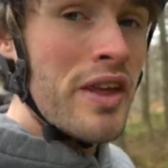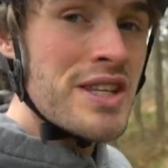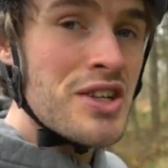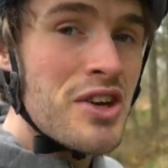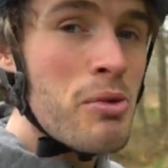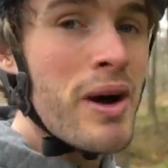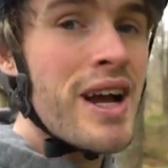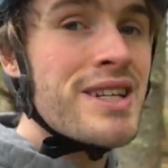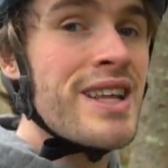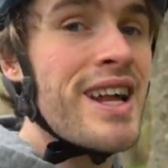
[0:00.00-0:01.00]
of these enduro
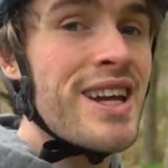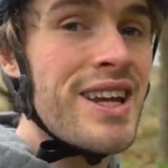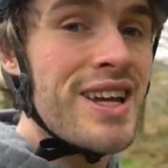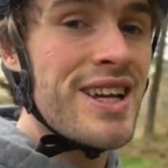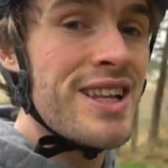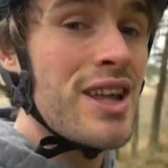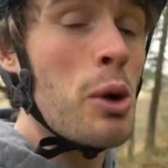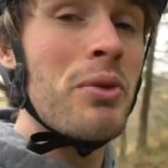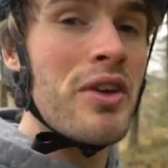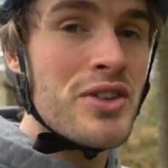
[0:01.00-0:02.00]
bikes, then
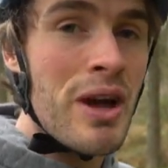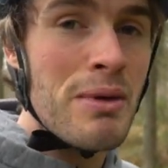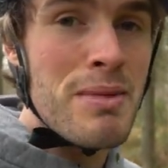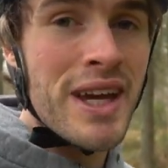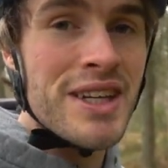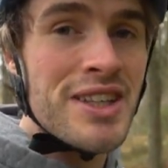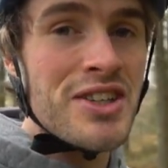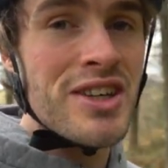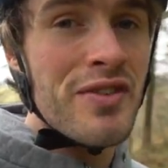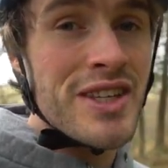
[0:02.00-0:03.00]
hopefully this will help you make a
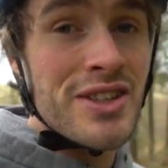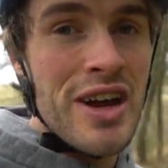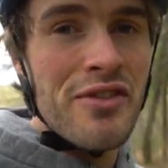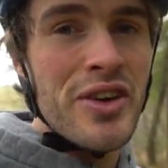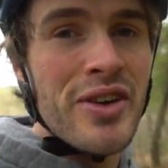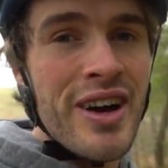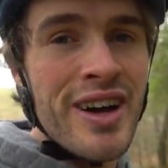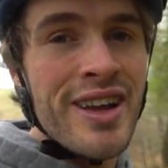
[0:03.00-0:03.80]
decision if this is right for you or not.